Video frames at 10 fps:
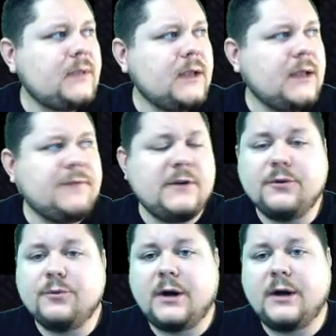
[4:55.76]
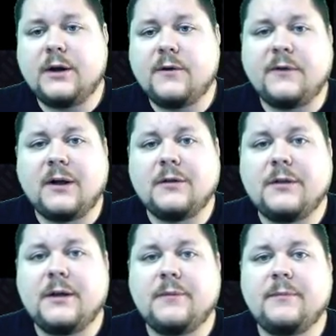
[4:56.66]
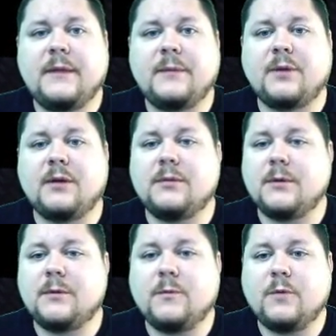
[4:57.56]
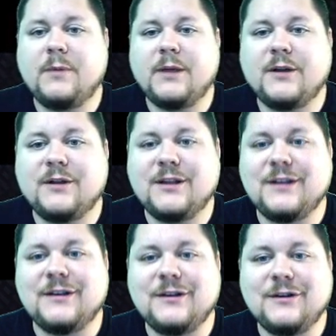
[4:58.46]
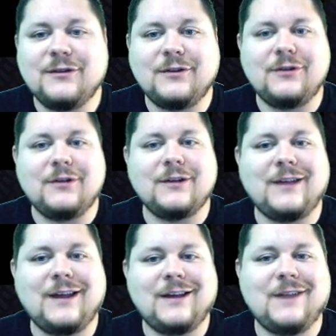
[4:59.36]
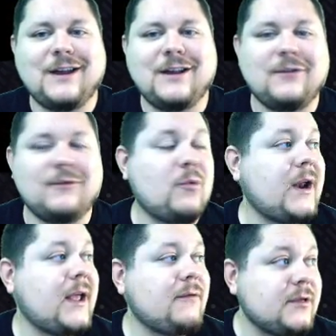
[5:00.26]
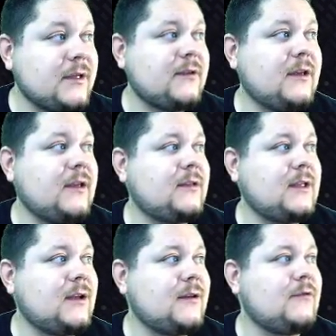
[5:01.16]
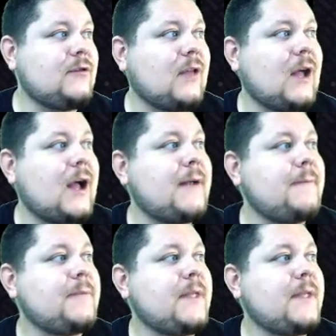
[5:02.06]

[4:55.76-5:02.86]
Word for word: If you go follow them, that probably would be a good thing to do, so you can take advantage of whatever this is at the end of July.